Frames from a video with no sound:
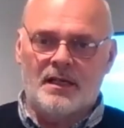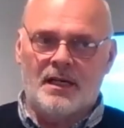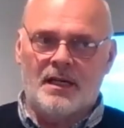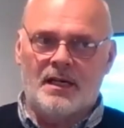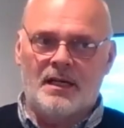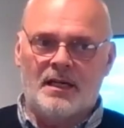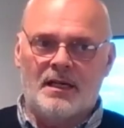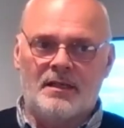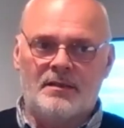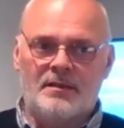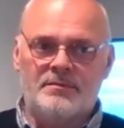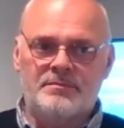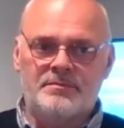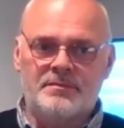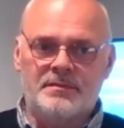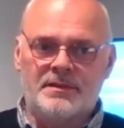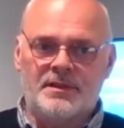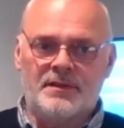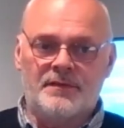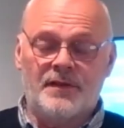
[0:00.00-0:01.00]
Uh,
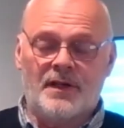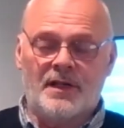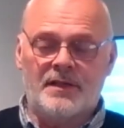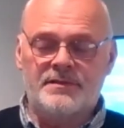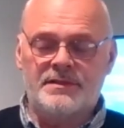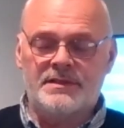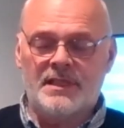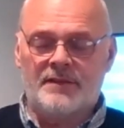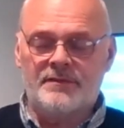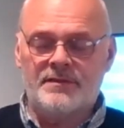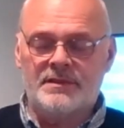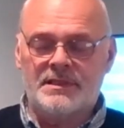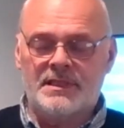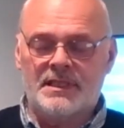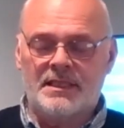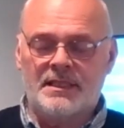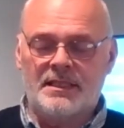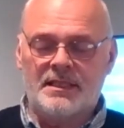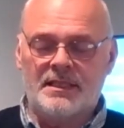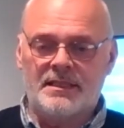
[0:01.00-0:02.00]
the
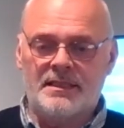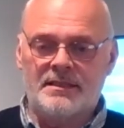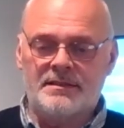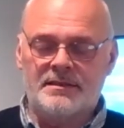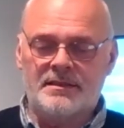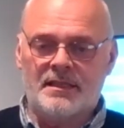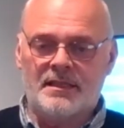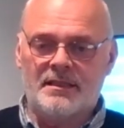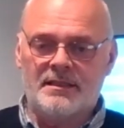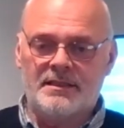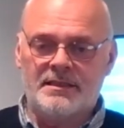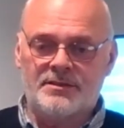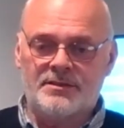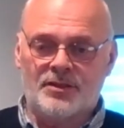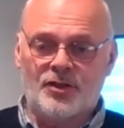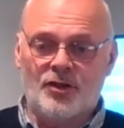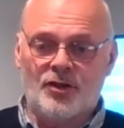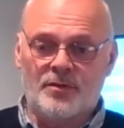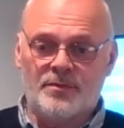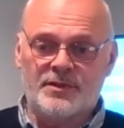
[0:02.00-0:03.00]
570 is uh, is a
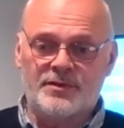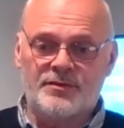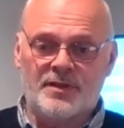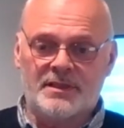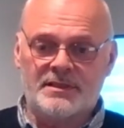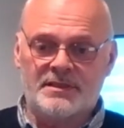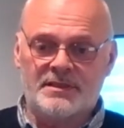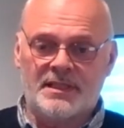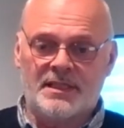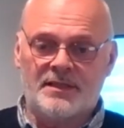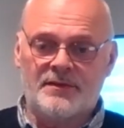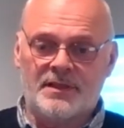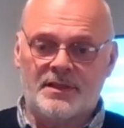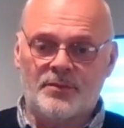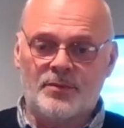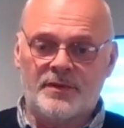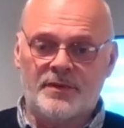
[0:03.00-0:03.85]
common transceiver that